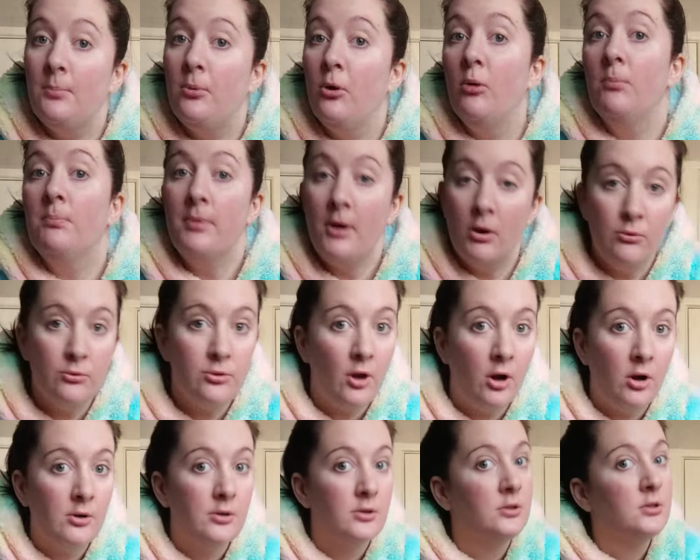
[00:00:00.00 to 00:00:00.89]
I'll put
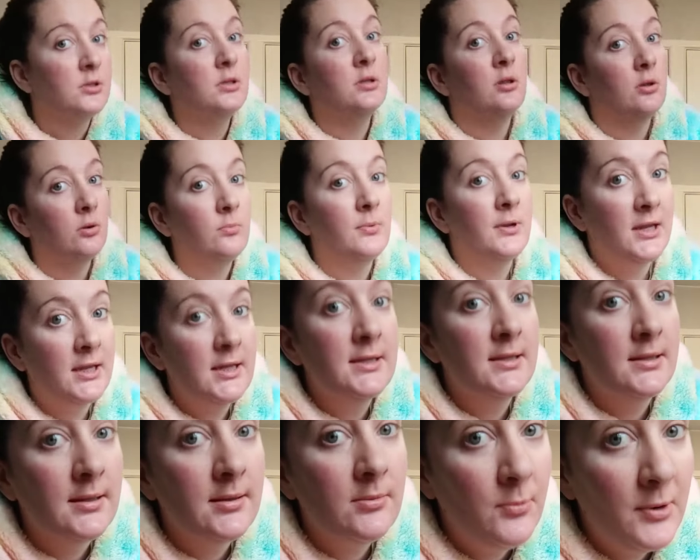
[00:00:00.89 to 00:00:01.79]
both on so that we
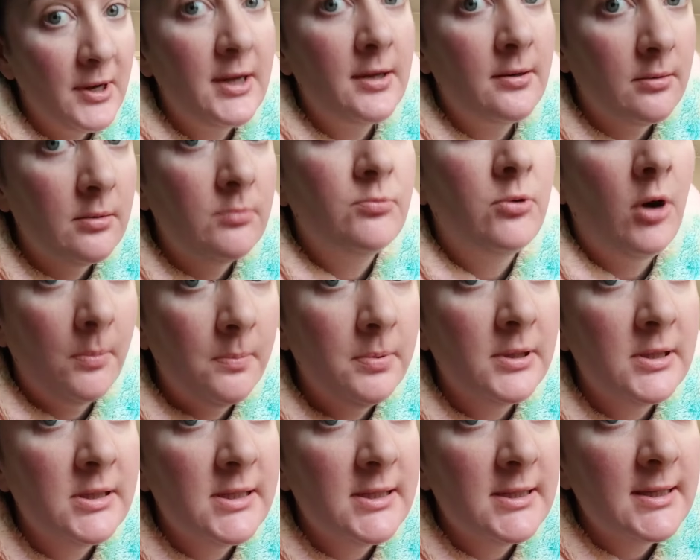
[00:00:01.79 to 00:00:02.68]
can
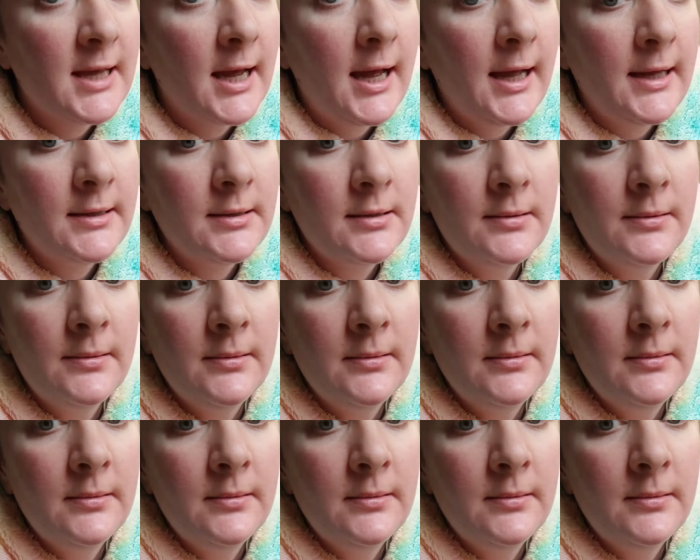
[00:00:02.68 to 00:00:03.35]
properly decide.